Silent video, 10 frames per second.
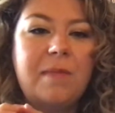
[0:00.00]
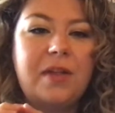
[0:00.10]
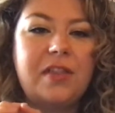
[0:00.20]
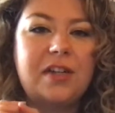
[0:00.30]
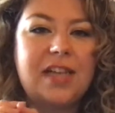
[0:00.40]

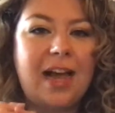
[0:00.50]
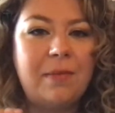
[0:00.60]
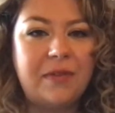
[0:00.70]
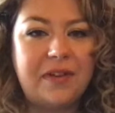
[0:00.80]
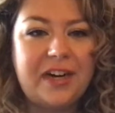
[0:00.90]
There's
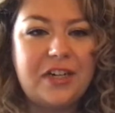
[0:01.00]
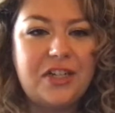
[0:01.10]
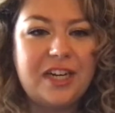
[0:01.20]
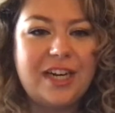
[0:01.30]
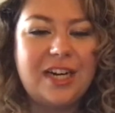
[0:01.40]

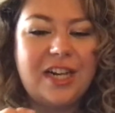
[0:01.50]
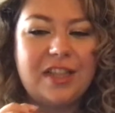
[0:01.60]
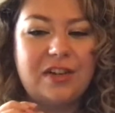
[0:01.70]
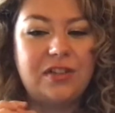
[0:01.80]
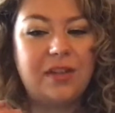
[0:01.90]
admiration,
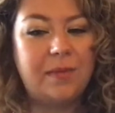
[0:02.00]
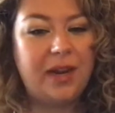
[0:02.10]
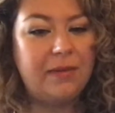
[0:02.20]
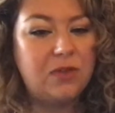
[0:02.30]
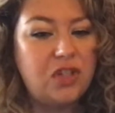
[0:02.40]
there's
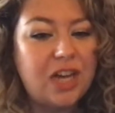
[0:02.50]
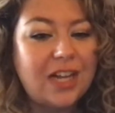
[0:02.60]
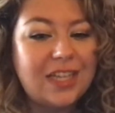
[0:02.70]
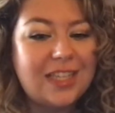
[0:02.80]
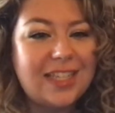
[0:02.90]
sometimes
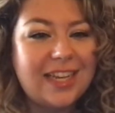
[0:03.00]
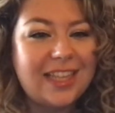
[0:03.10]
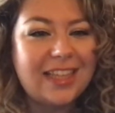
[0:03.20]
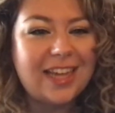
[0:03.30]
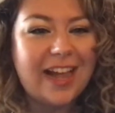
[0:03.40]
jealousy
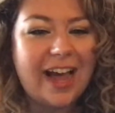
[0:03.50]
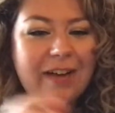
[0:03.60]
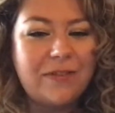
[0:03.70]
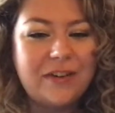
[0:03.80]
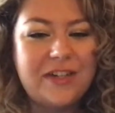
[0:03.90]
that they
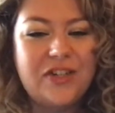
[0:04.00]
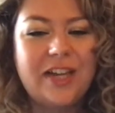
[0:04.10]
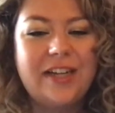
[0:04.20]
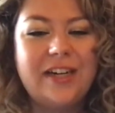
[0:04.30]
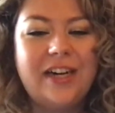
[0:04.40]
had for each
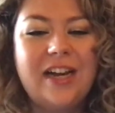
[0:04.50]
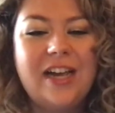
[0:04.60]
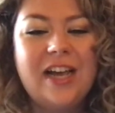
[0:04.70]
other.